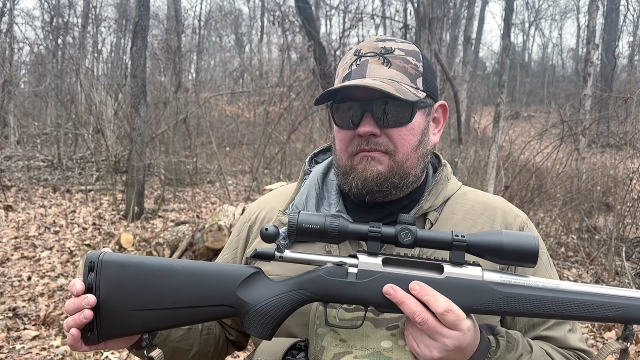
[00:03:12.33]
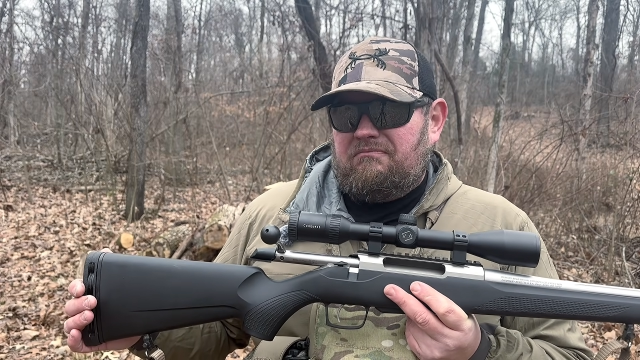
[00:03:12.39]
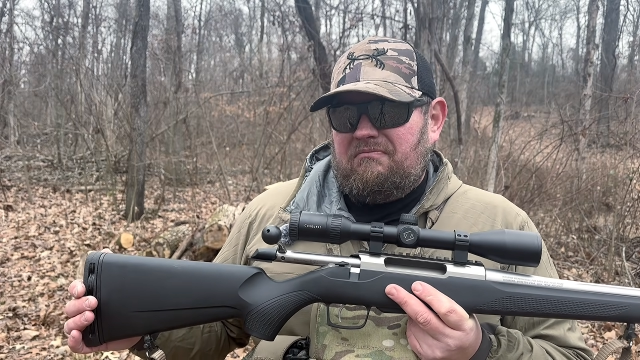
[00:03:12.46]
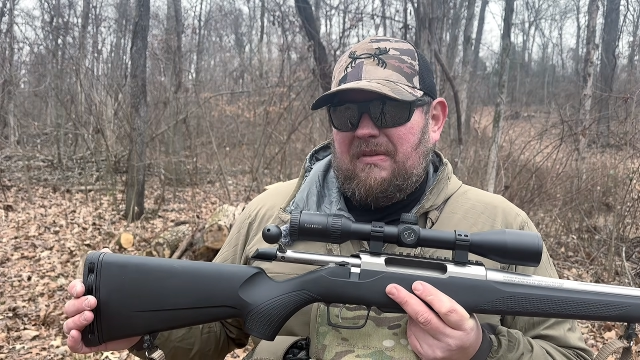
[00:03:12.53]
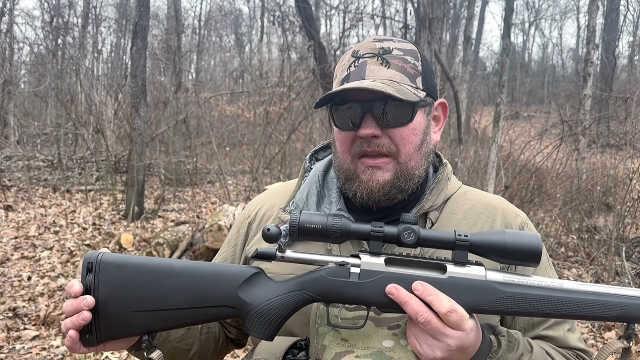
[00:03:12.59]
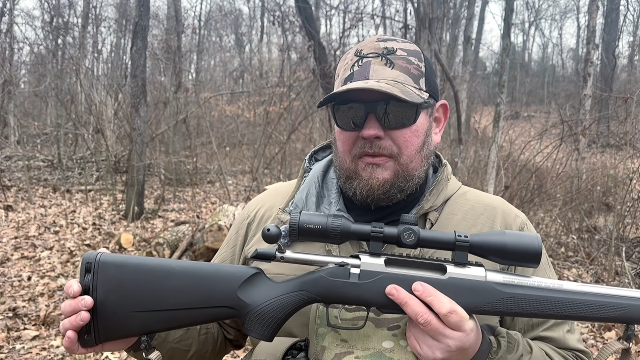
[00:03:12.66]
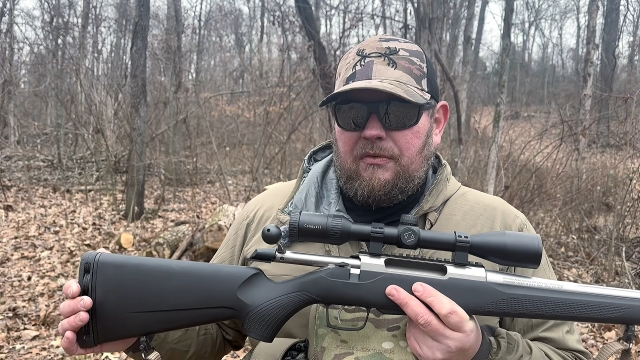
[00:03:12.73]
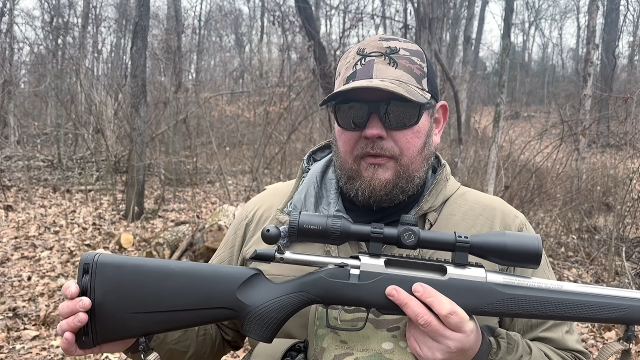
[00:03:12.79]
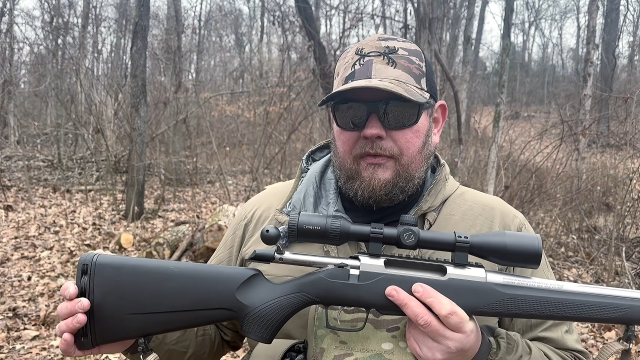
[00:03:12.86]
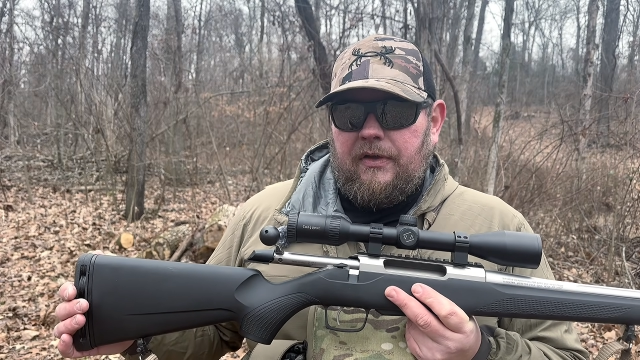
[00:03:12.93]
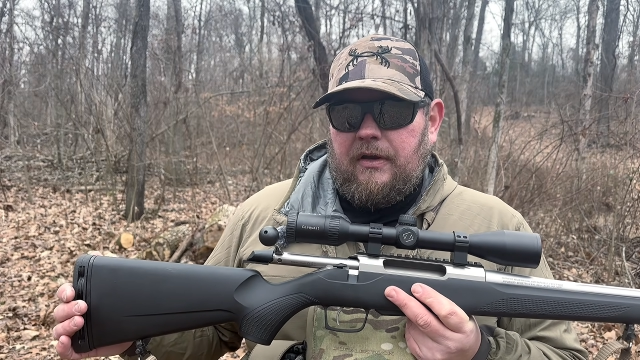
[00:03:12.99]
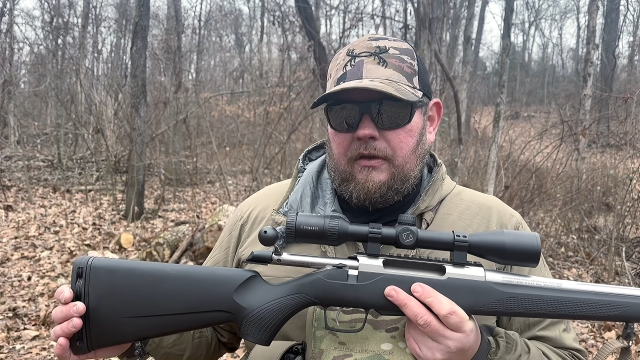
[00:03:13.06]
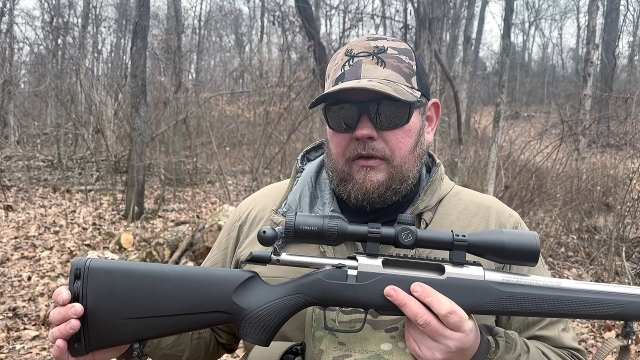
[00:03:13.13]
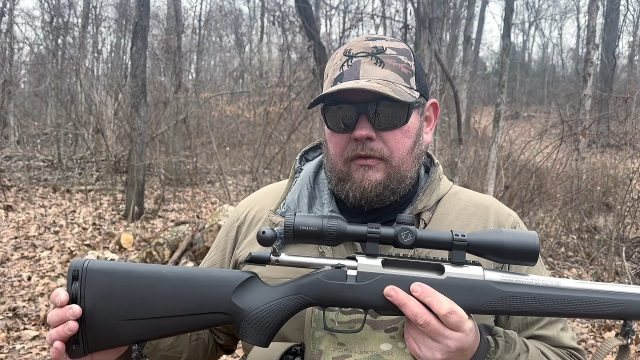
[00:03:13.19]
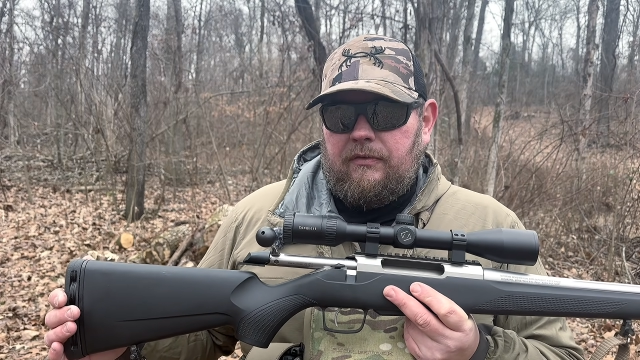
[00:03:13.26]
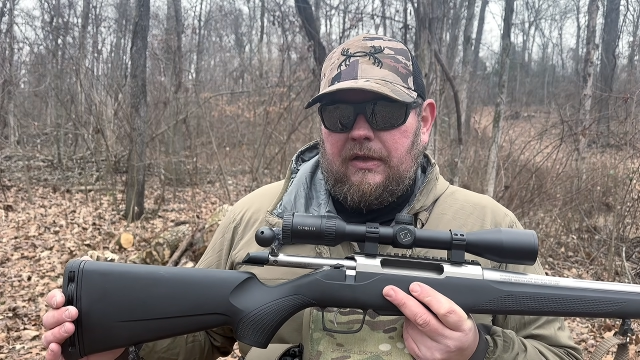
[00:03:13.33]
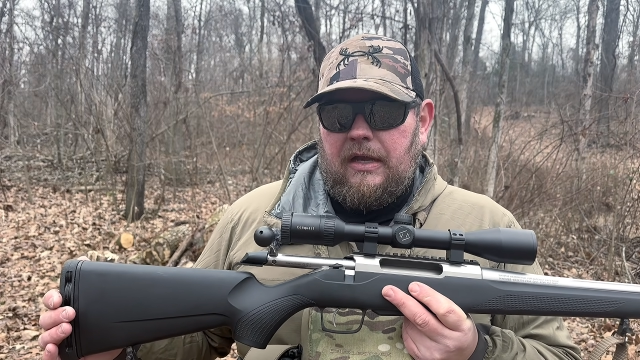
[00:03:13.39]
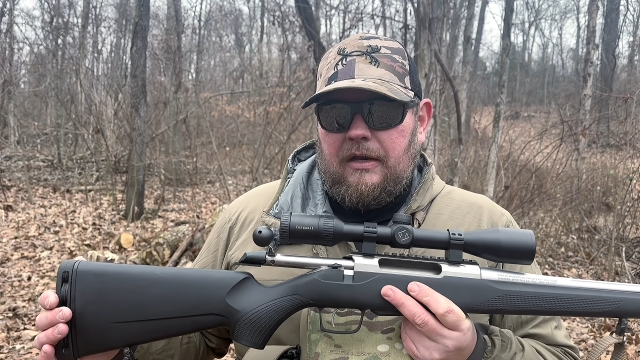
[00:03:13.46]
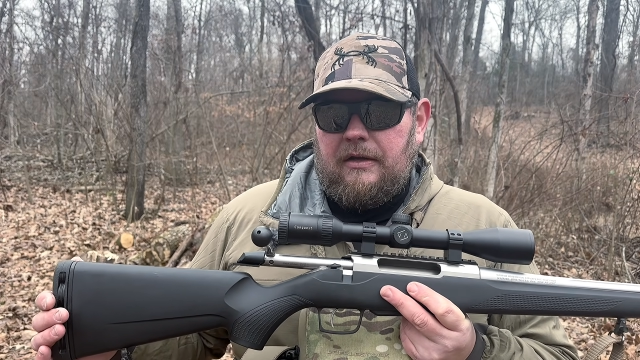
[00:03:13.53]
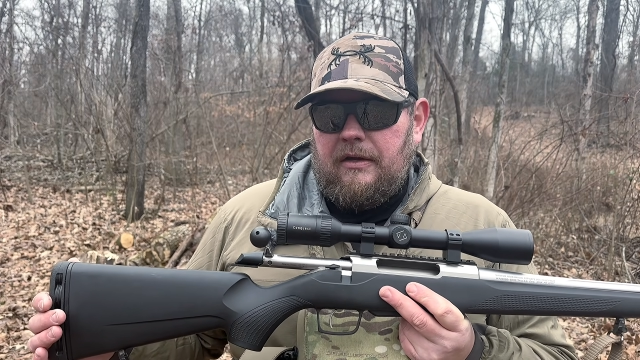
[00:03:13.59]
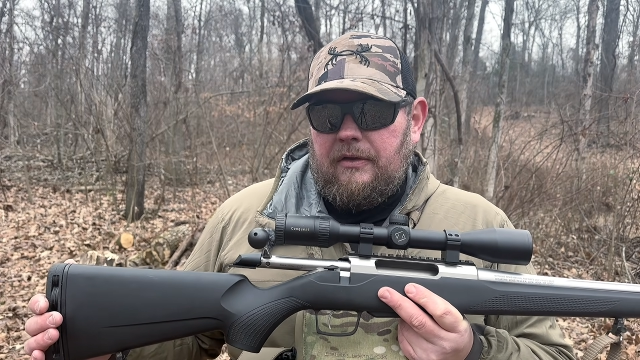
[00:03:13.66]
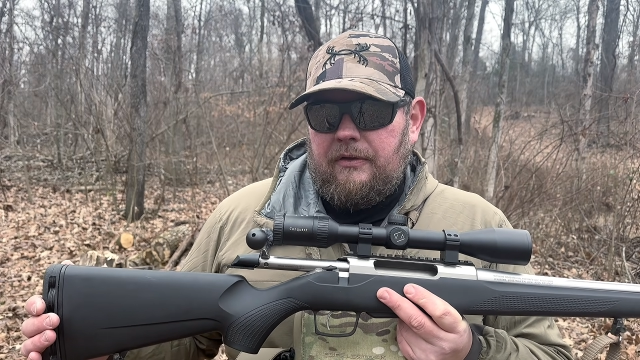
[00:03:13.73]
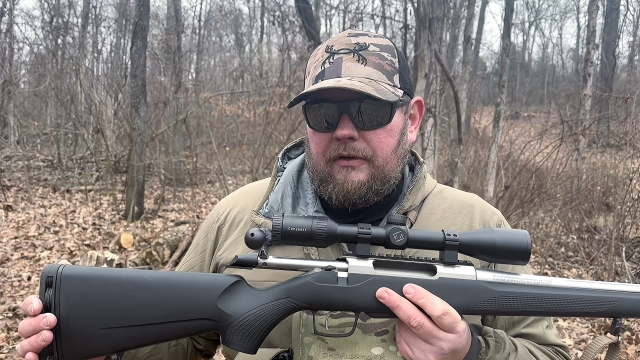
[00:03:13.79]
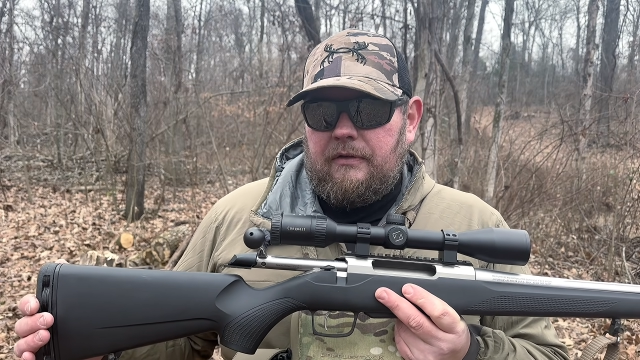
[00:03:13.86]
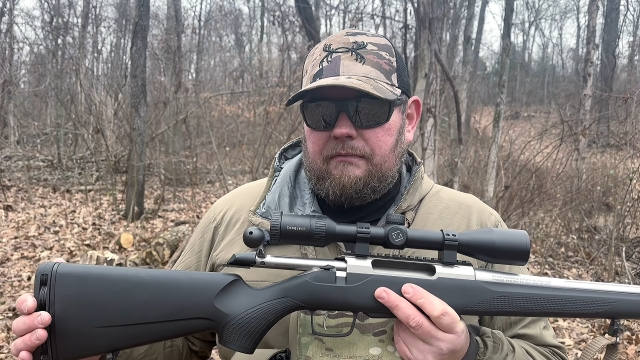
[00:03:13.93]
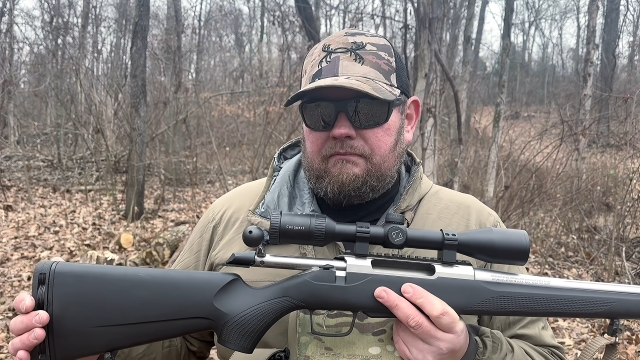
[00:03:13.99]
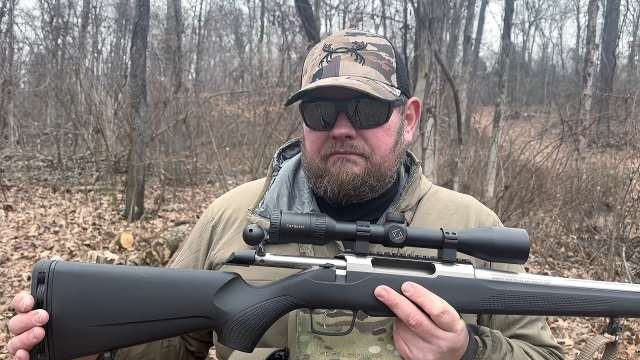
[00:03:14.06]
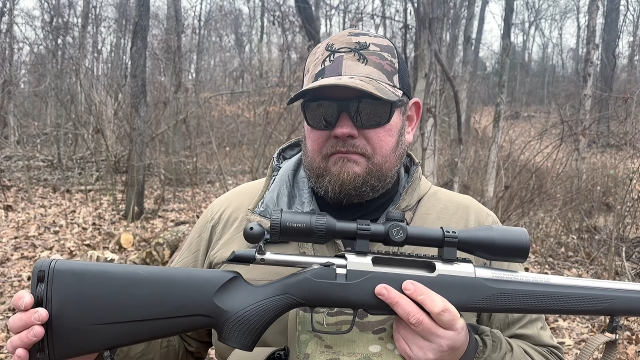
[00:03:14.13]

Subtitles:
you may as well figure you've got another